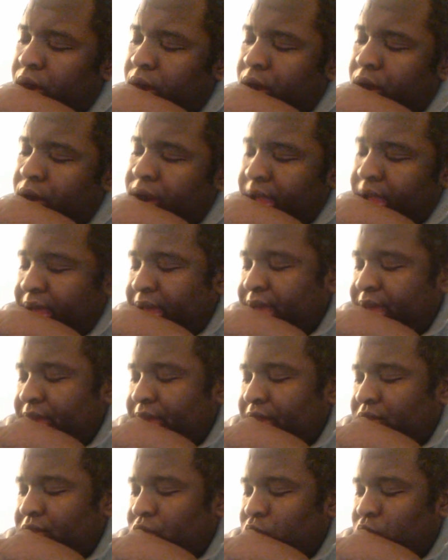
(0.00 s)
Our A
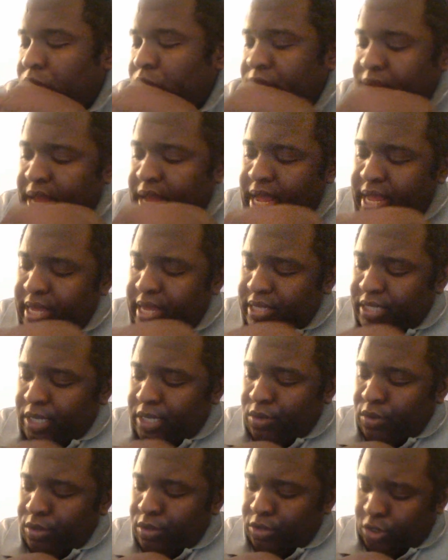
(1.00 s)
is what? A is
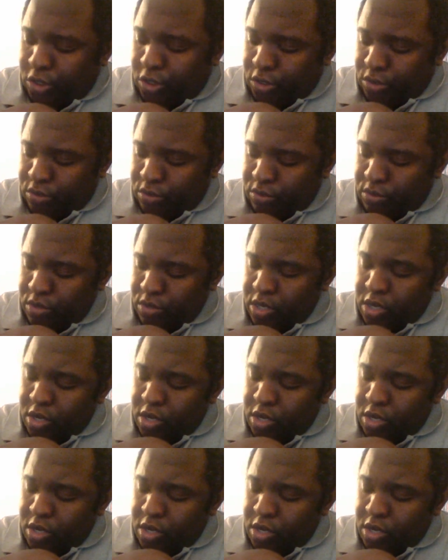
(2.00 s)
equal to 2.